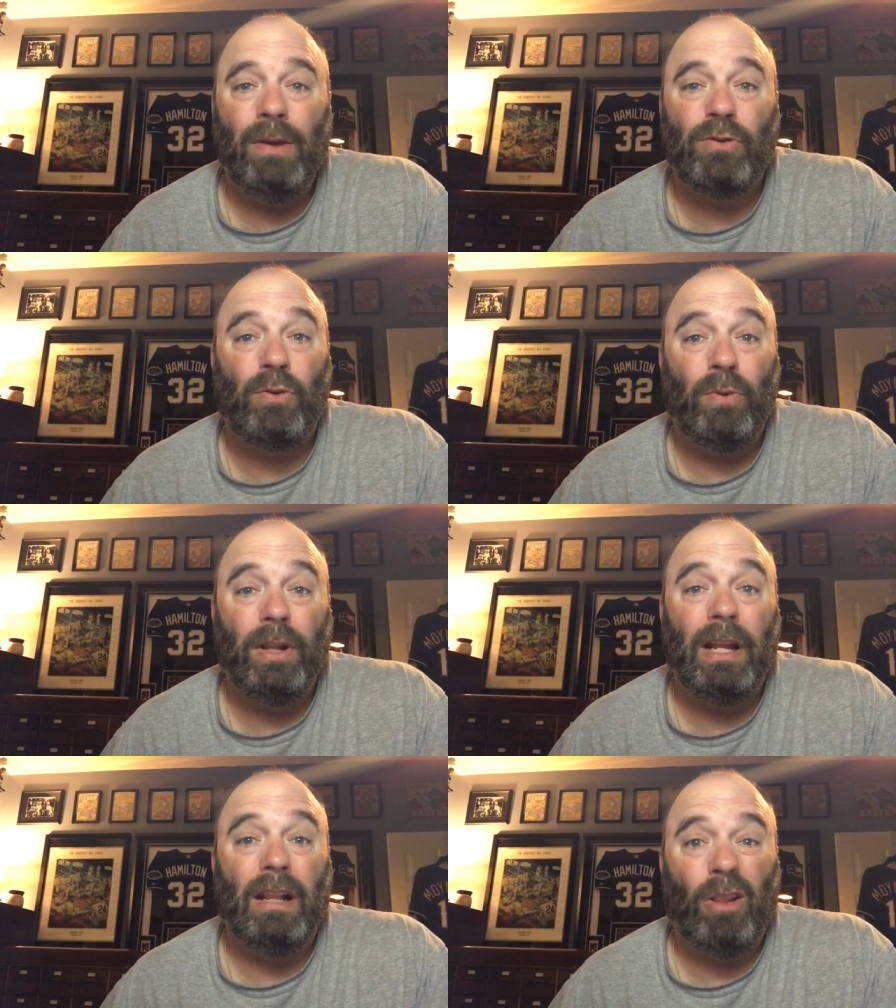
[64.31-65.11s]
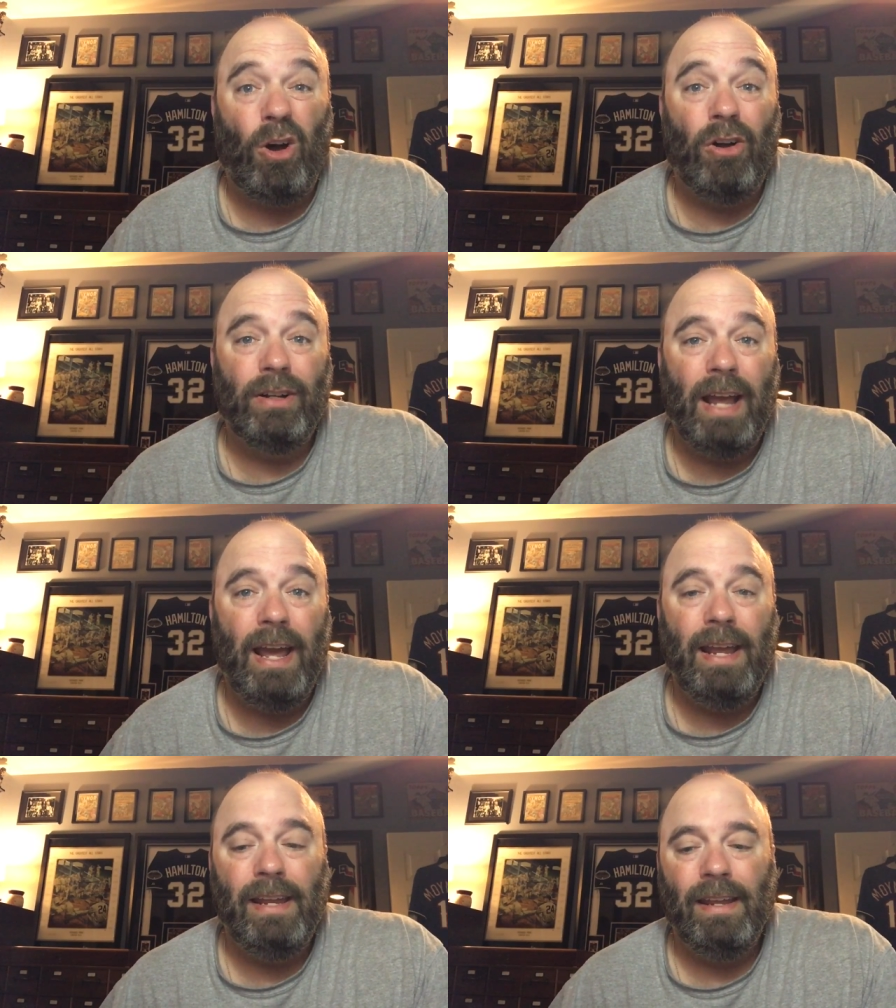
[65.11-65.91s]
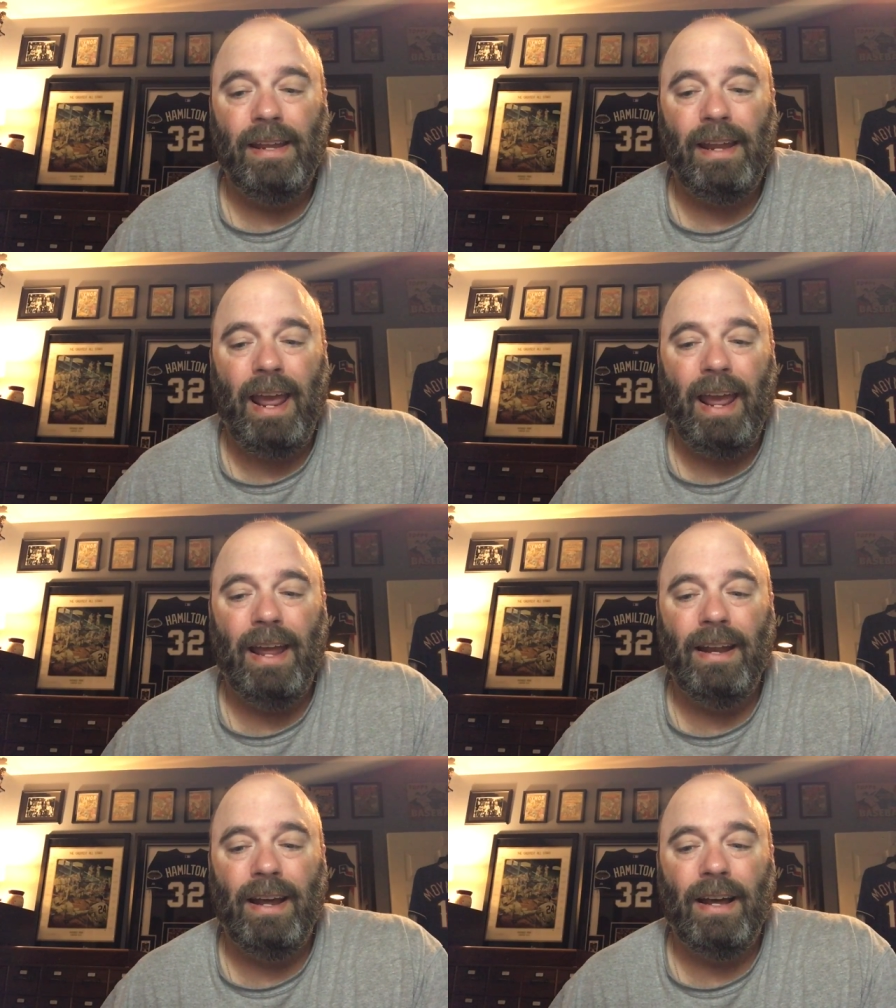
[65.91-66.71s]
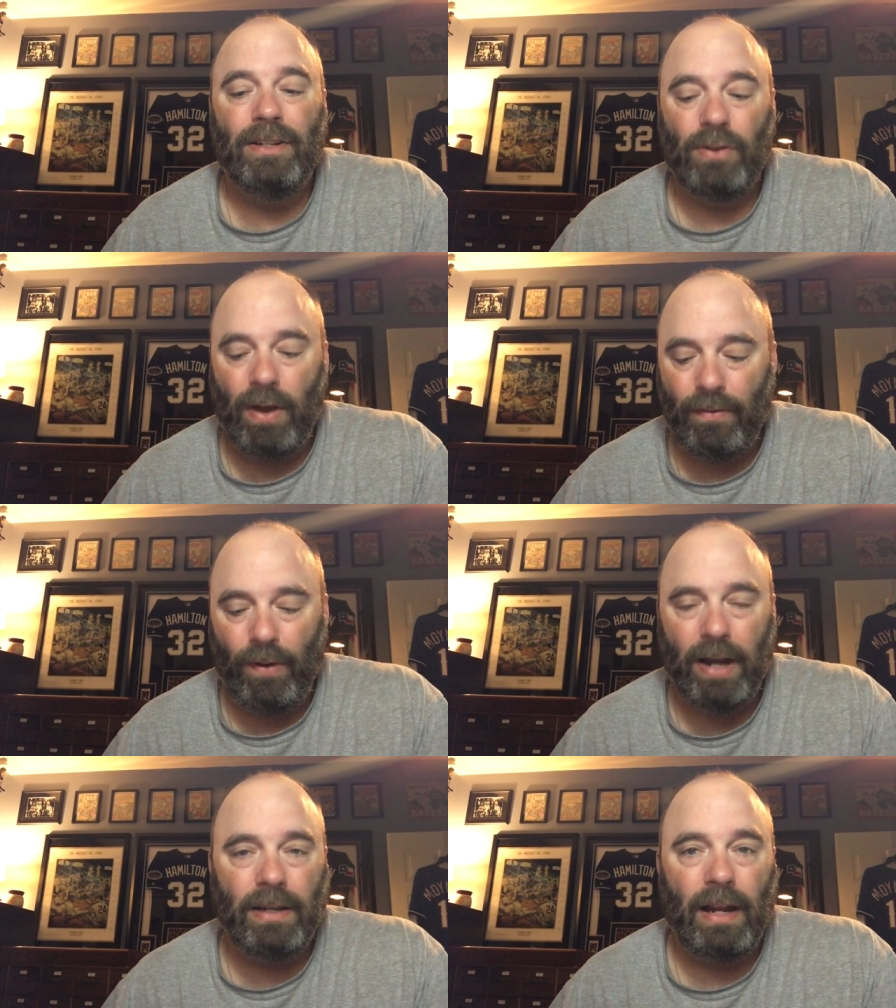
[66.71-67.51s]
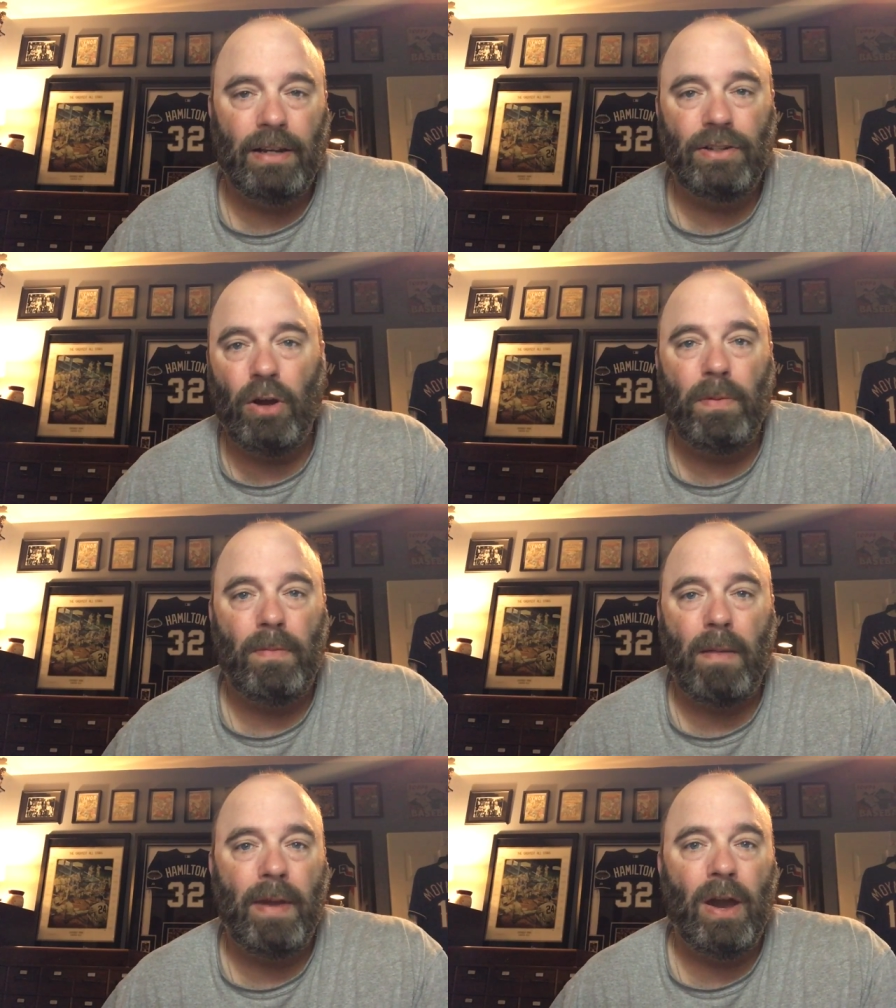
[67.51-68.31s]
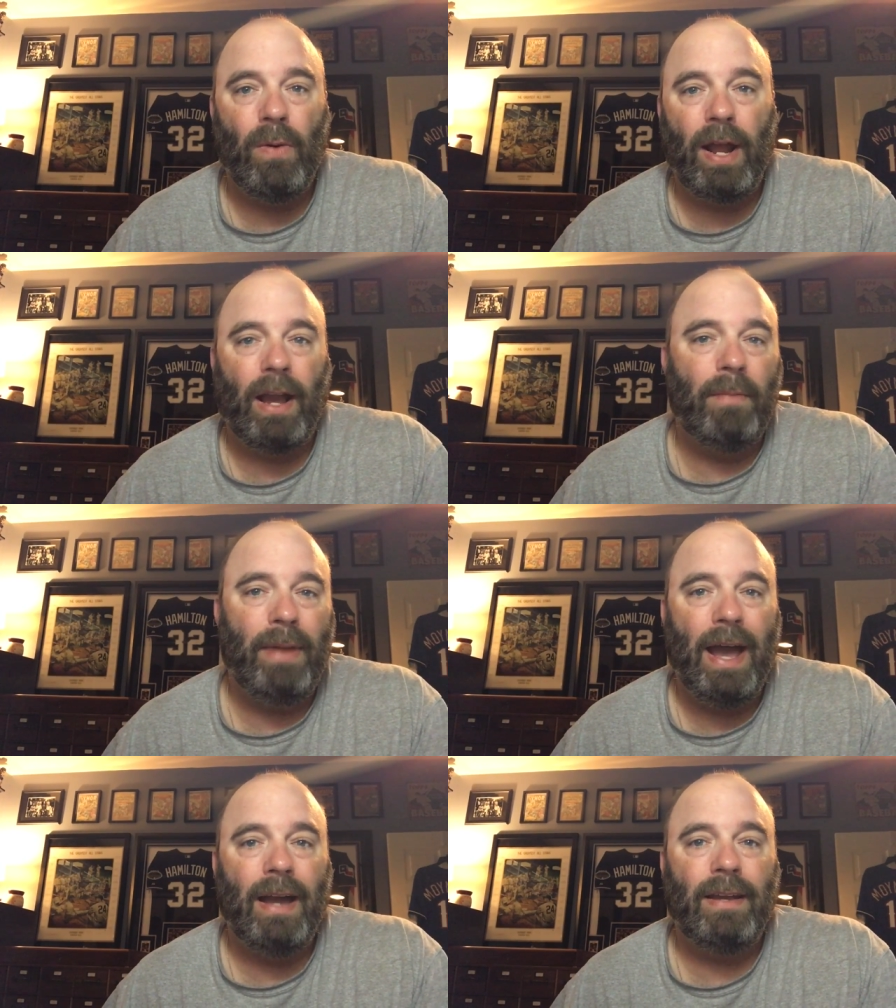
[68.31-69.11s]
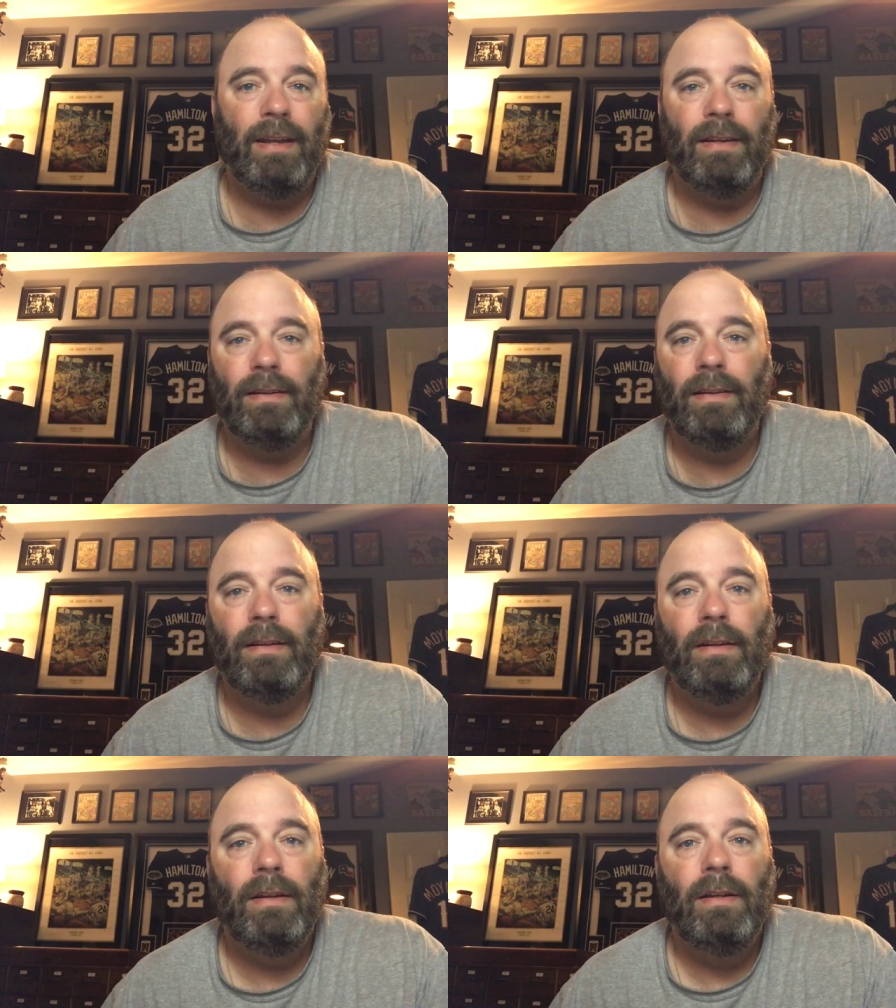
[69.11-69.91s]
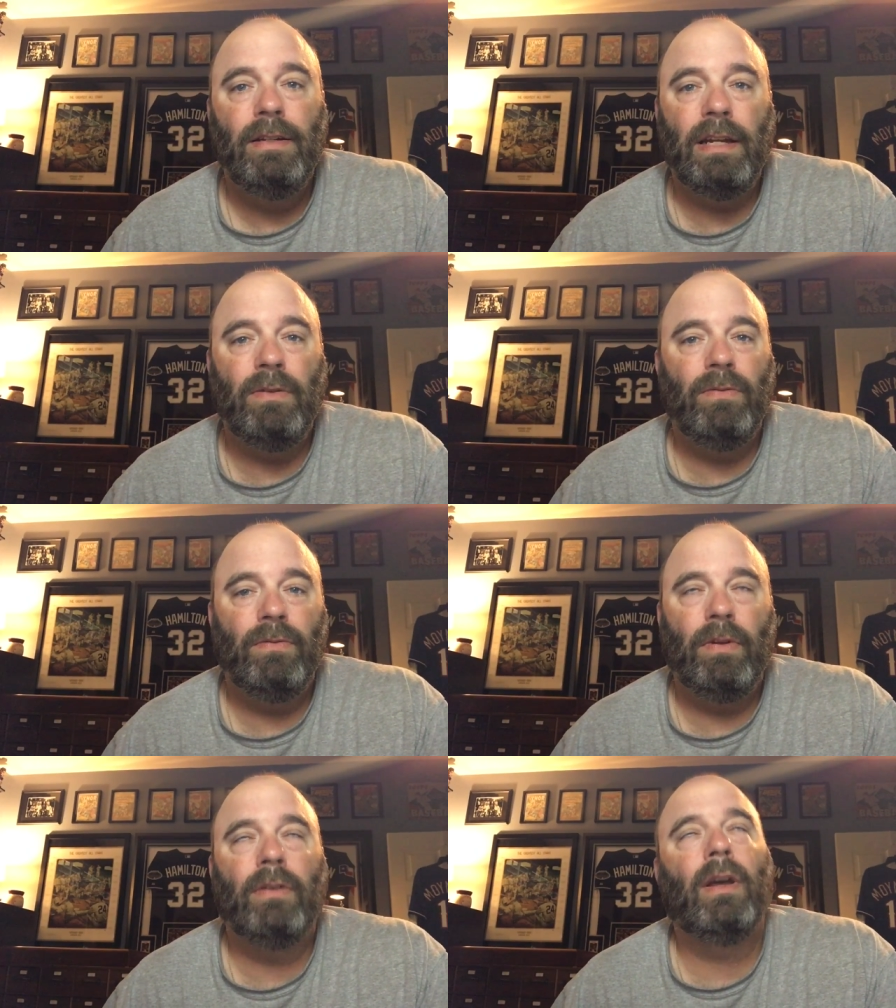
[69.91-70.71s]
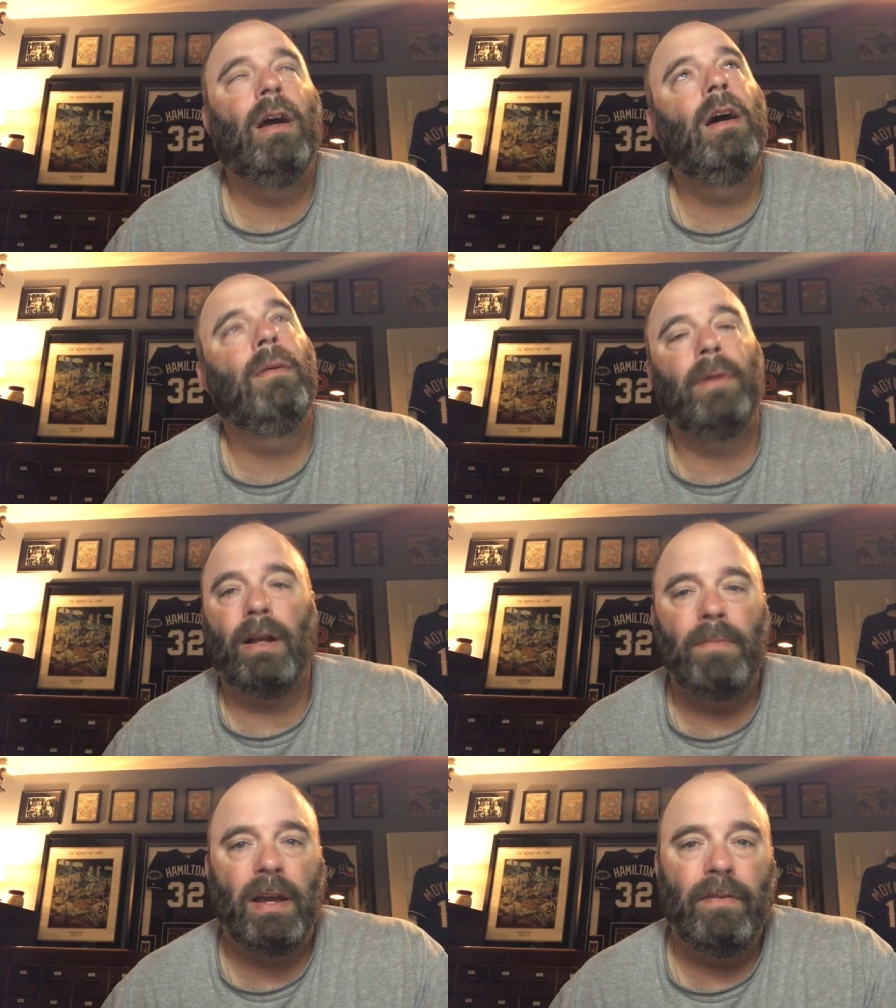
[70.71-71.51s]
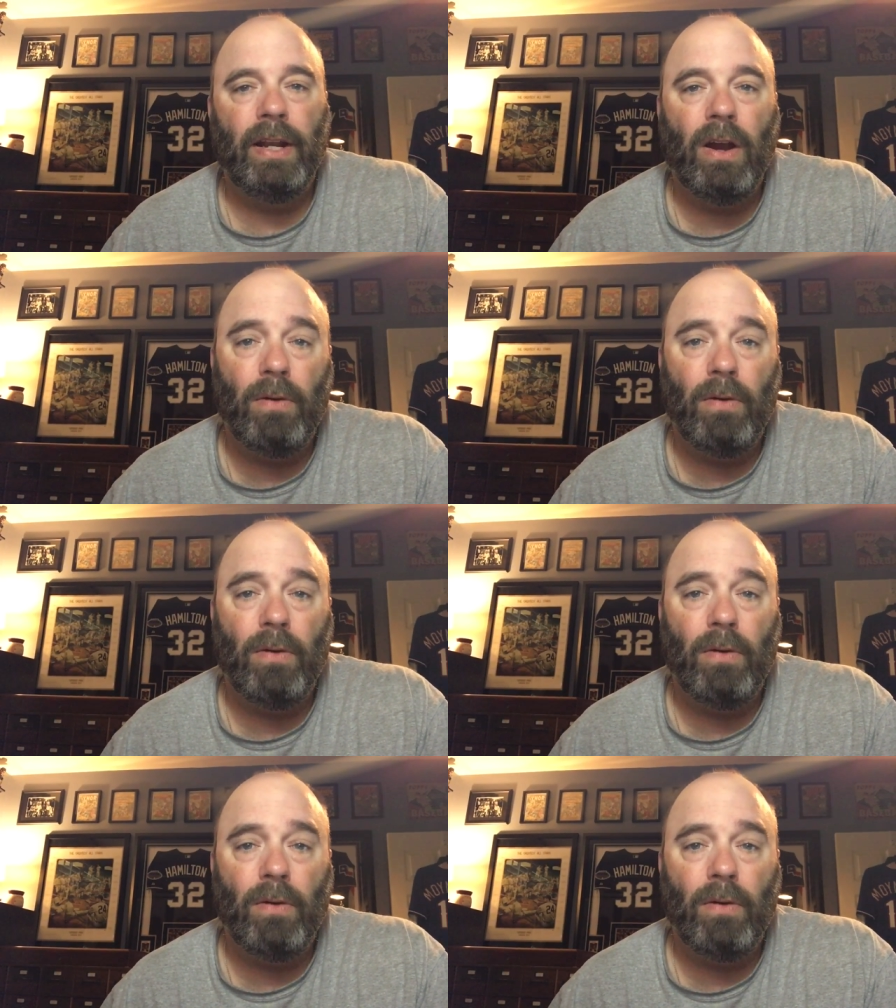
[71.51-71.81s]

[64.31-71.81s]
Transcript: It was a really long day. And so I just opened my mail when I got back and I was like, oh, I'm not going to make a video.